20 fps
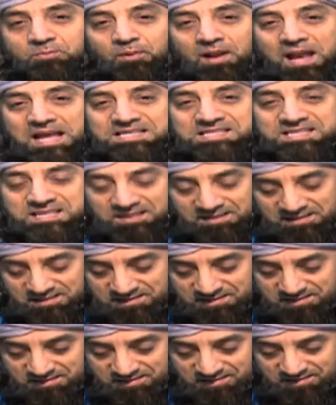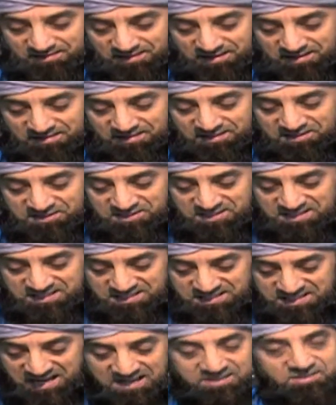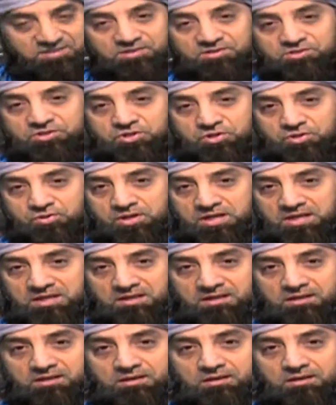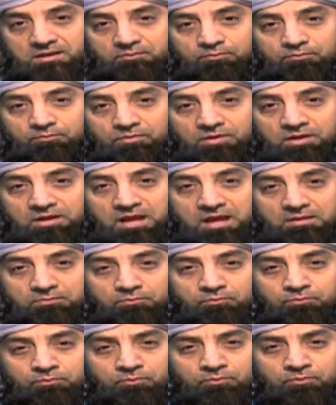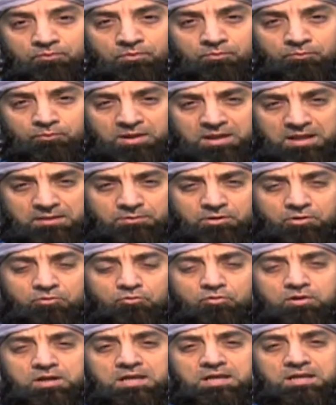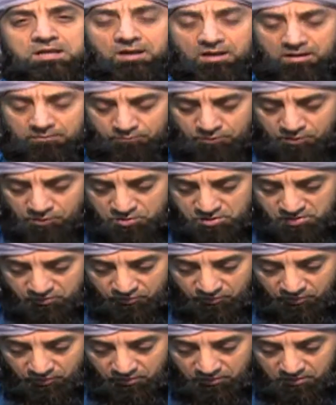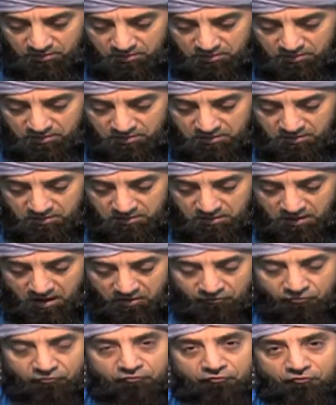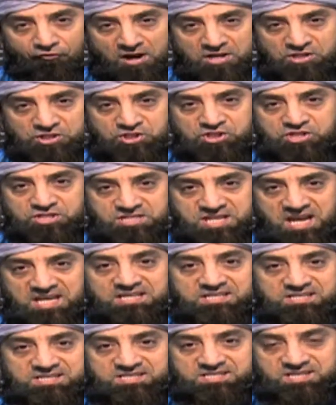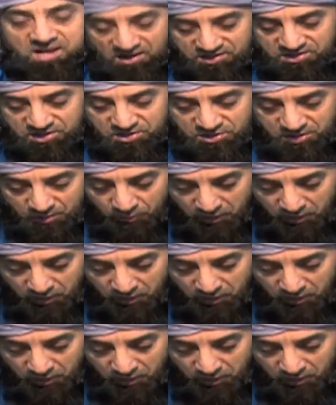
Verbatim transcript: blessings, this dead tree came, became green and beautiful, and fresh dates started to